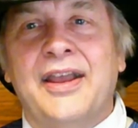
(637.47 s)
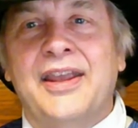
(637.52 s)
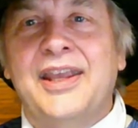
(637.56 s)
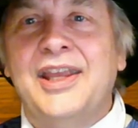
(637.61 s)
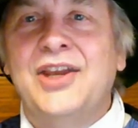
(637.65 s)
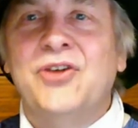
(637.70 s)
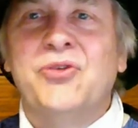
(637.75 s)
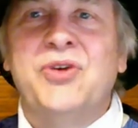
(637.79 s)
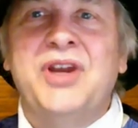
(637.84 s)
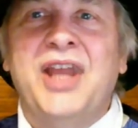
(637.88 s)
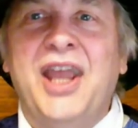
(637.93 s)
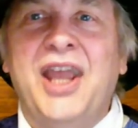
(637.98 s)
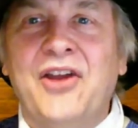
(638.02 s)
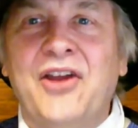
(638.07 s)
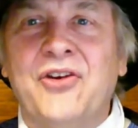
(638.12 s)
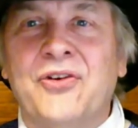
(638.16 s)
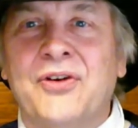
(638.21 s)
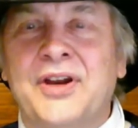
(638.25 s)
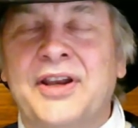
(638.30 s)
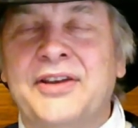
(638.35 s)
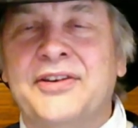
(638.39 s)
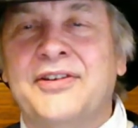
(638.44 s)
you know an
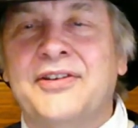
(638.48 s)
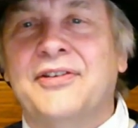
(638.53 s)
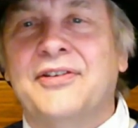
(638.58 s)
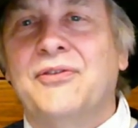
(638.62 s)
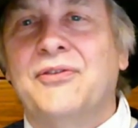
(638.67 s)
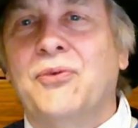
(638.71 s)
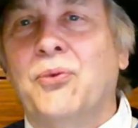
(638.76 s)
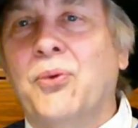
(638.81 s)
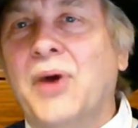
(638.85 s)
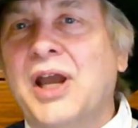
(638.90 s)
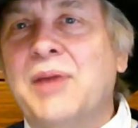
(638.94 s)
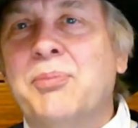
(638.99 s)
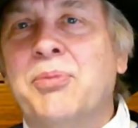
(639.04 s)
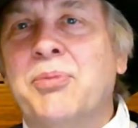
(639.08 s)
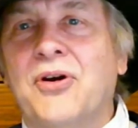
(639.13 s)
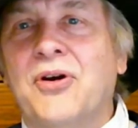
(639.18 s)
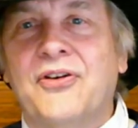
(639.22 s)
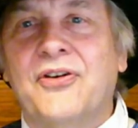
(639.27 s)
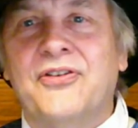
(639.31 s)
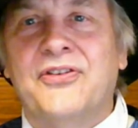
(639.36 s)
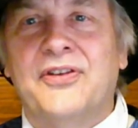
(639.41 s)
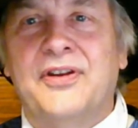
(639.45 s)
ignorant white
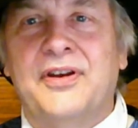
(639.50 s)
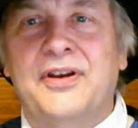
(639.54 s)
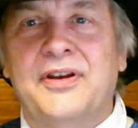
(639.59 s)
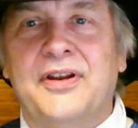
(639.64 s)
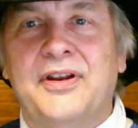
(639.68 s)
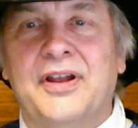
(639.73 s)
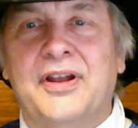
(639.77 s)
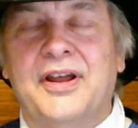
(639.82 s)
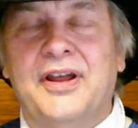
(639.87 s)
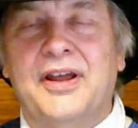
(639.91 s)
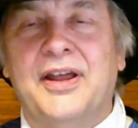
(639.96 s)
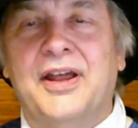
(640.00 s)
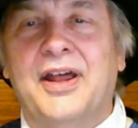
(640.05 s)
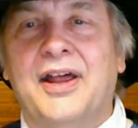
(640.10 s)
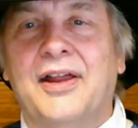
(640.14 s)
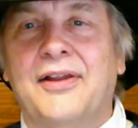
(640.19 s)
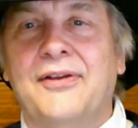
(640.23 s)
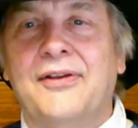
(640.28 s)
person uh,